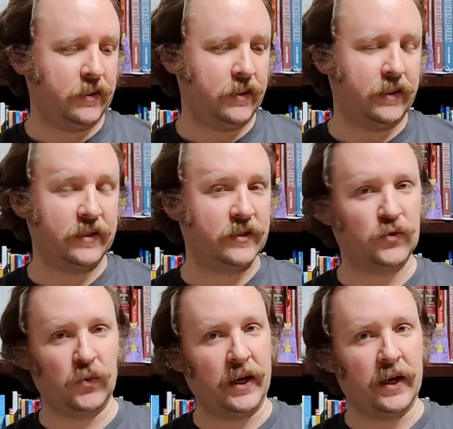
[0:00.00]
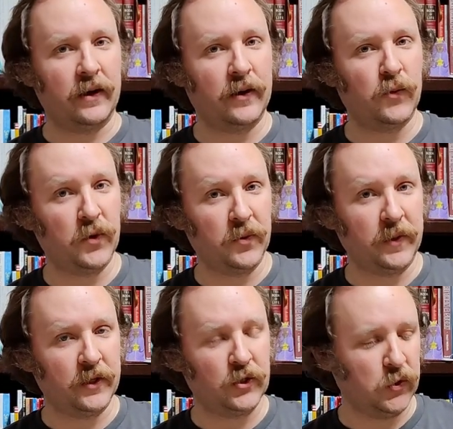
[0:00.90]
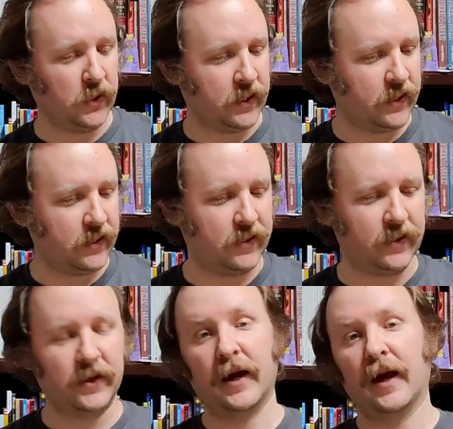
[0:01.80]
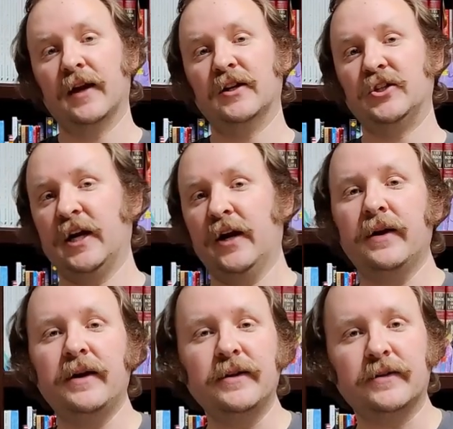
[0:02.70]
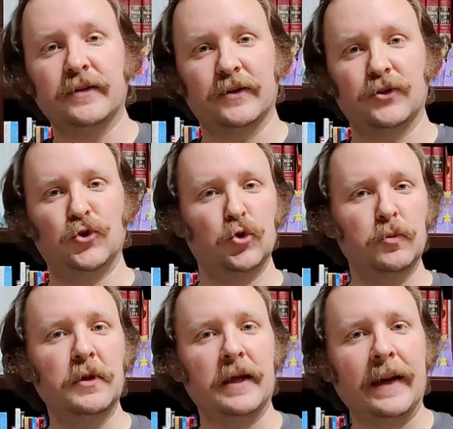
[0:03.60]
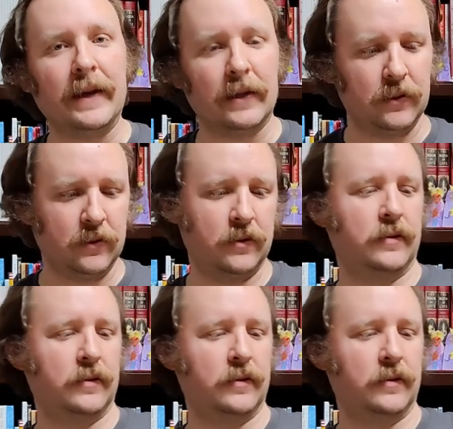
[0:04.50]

and I swear I will be enjoying, the Cherries Jubal Ale